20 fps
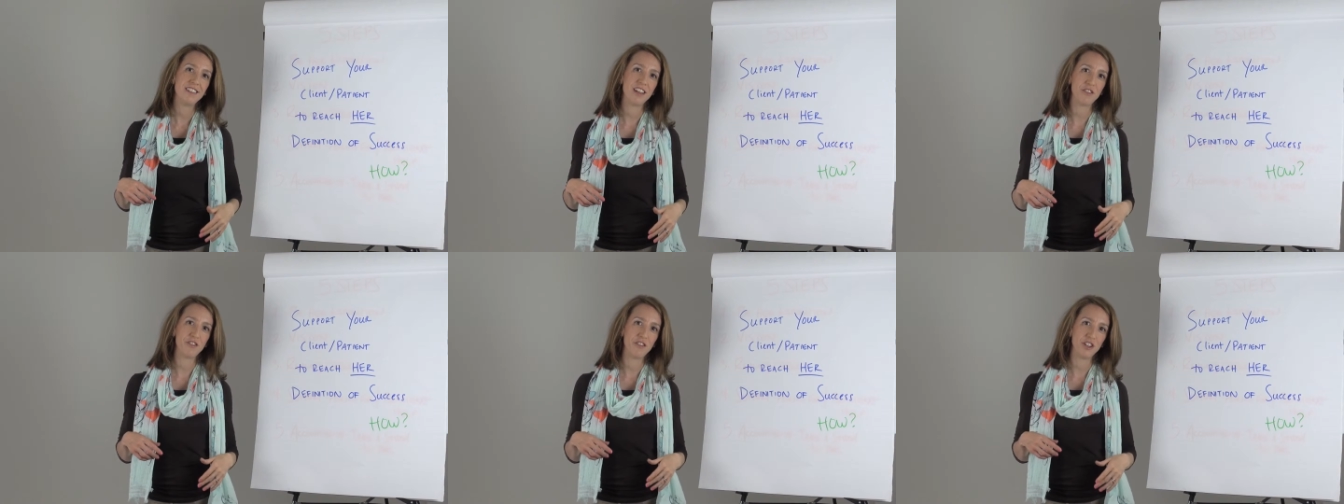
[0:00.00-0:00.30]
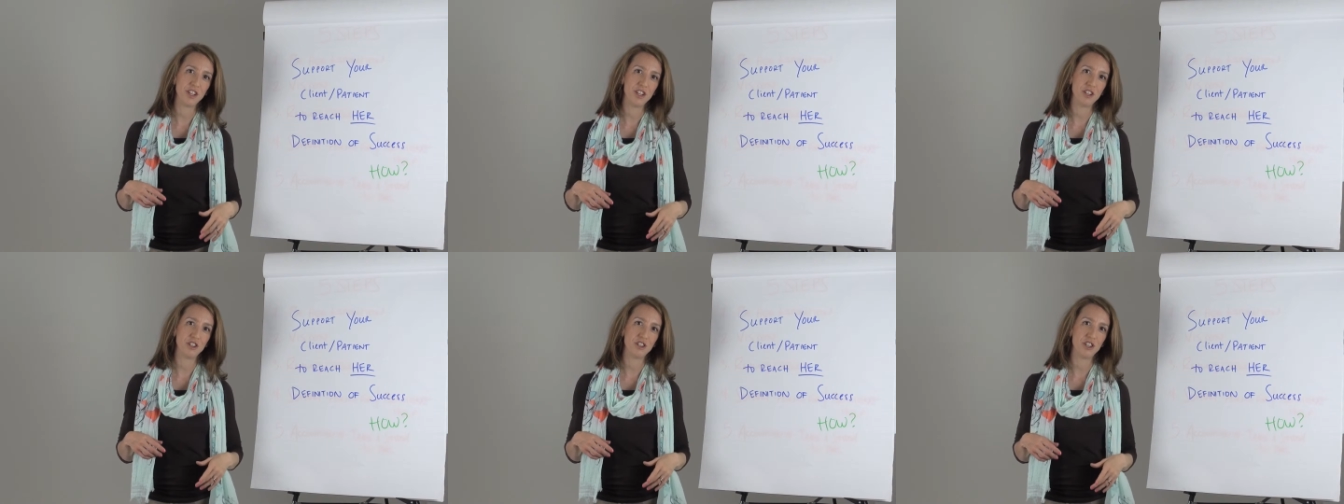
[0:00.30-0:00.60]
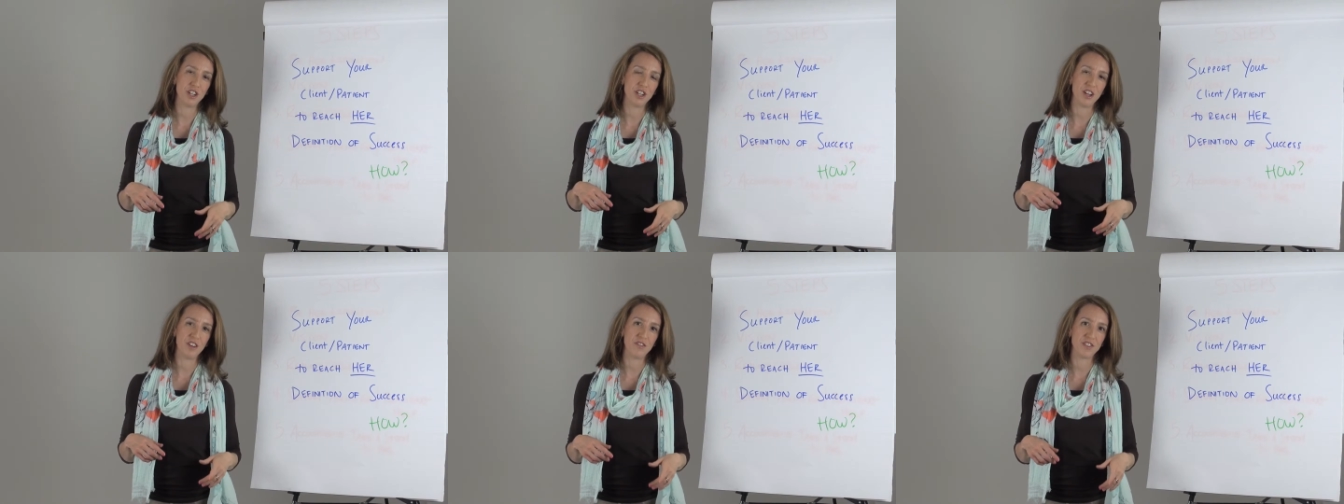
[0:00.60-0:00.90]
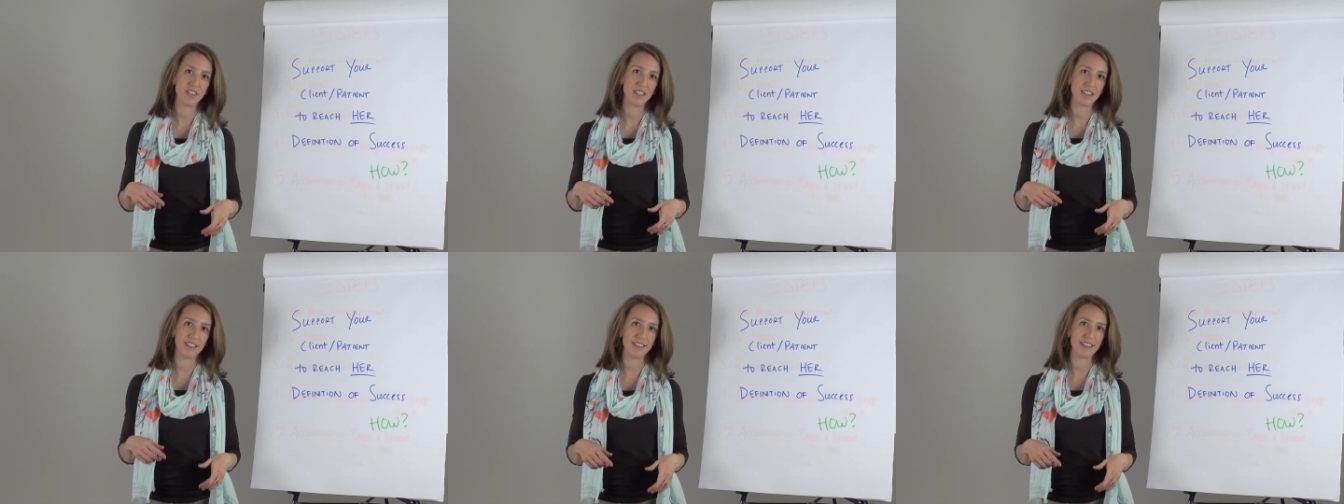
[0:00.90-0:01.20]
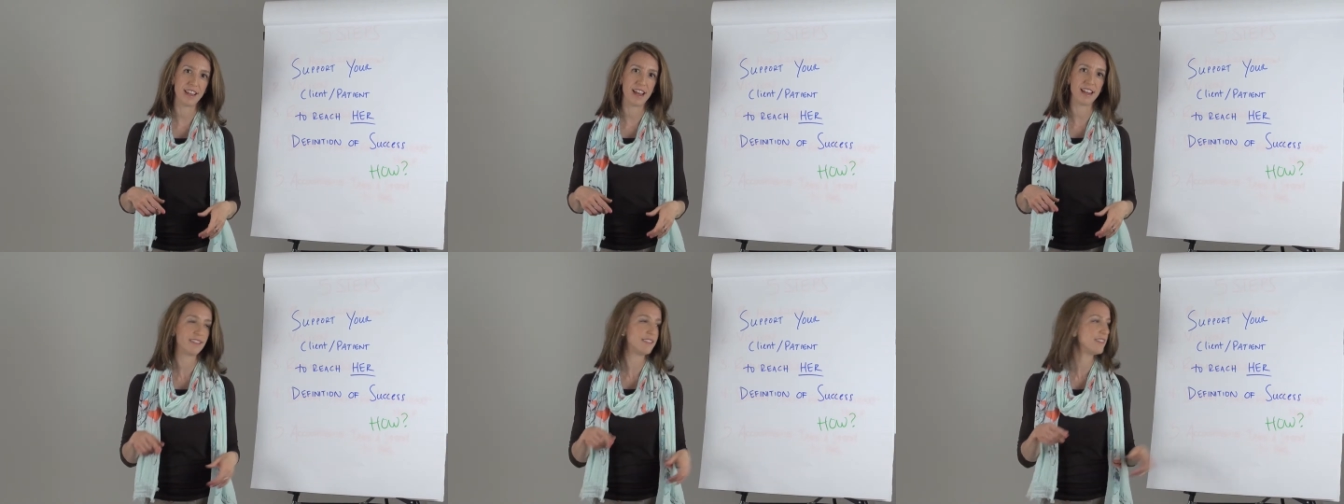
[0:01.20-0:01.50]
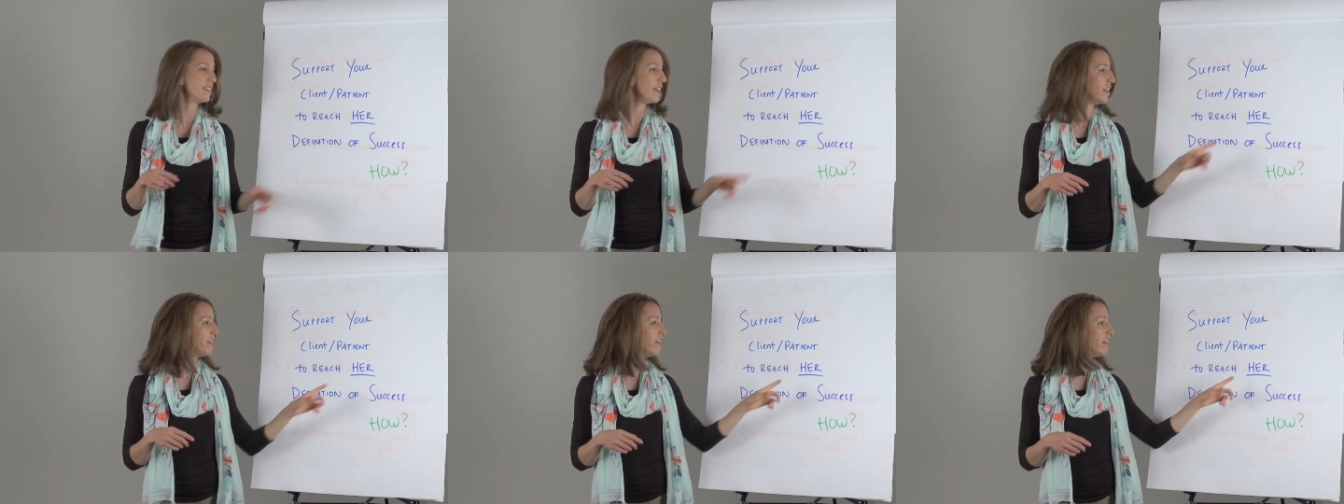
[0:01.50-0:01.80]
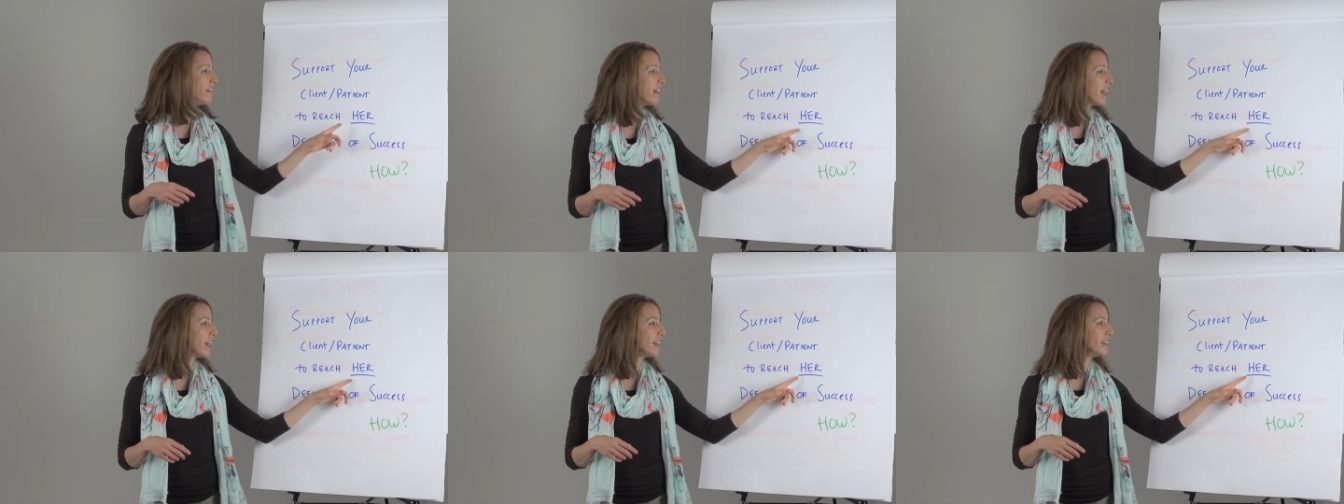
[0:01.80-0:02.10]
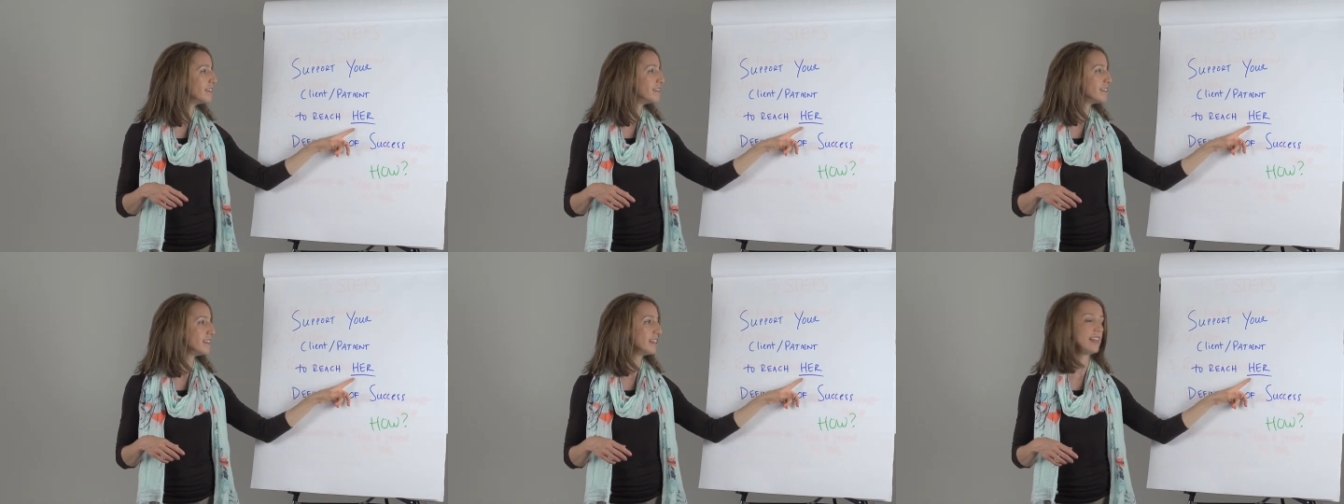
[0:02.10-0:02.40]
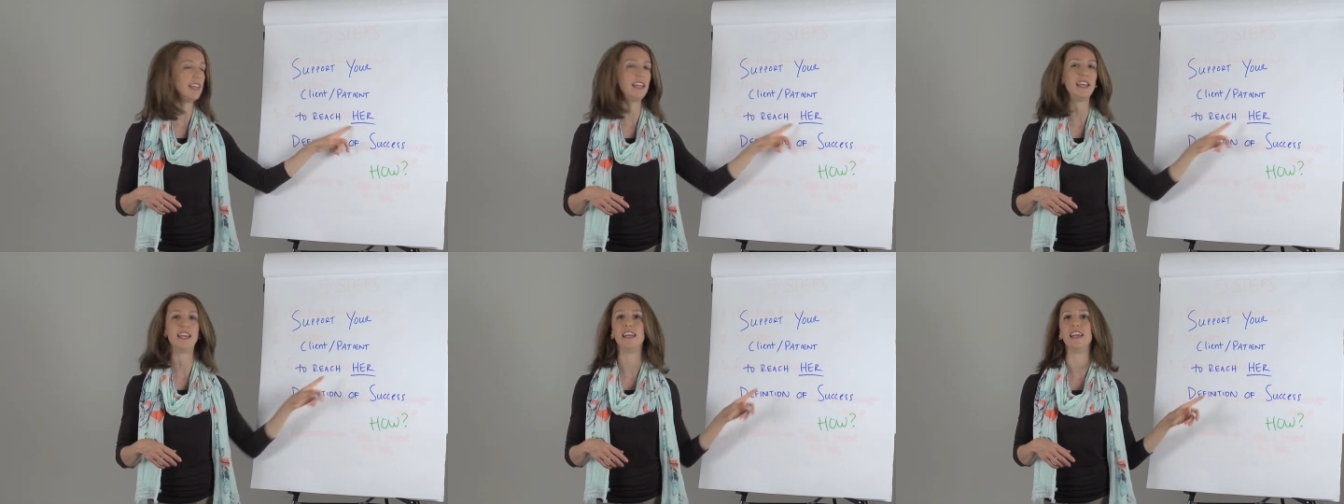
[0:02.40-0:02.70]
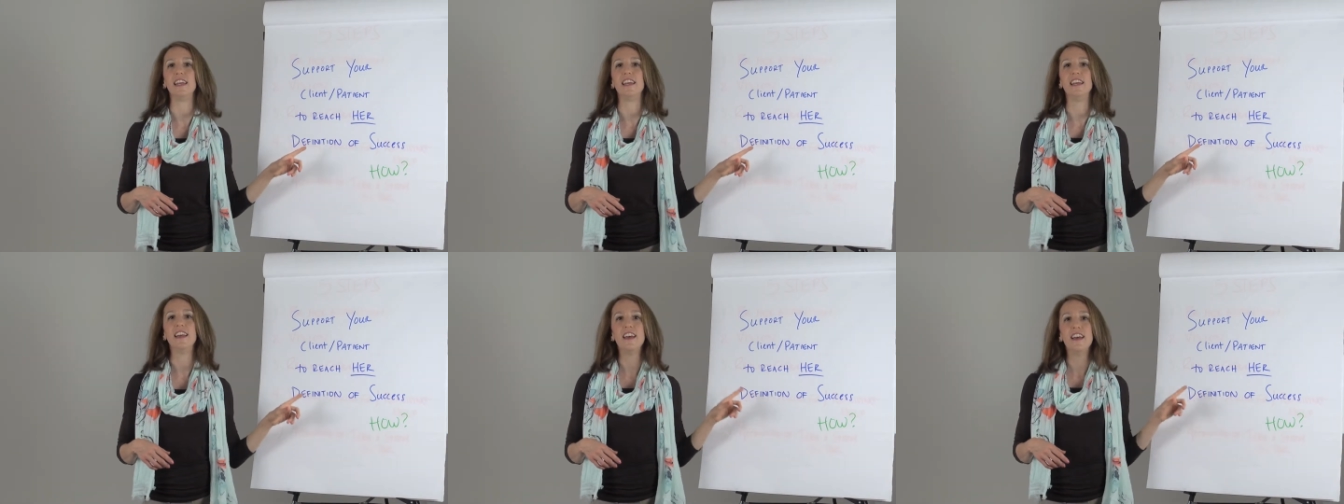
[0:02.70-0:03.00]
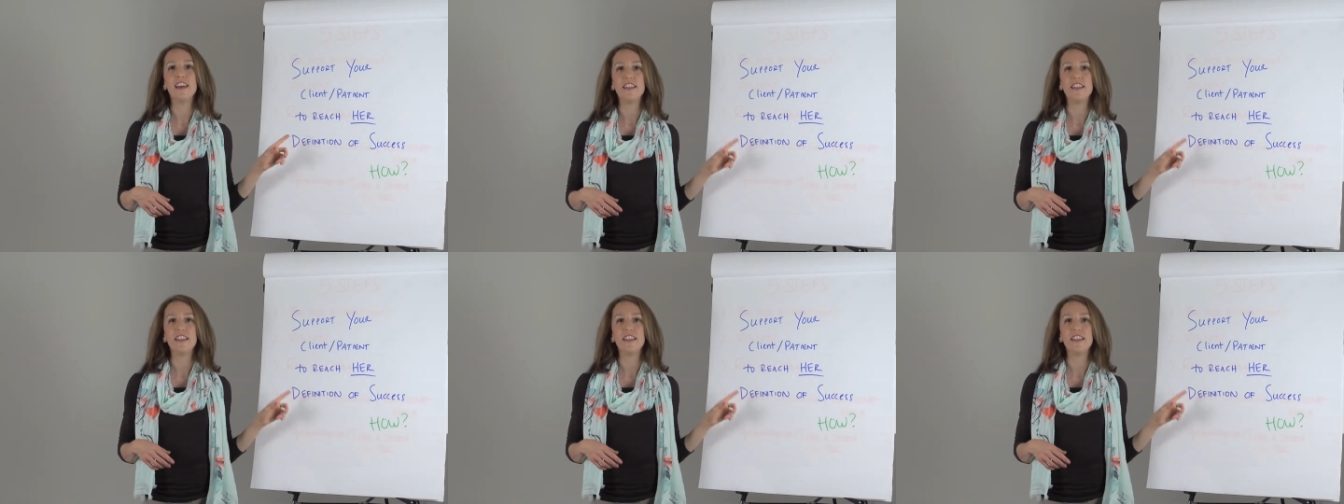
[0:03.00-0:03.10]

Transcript: definition of success. And that is the key.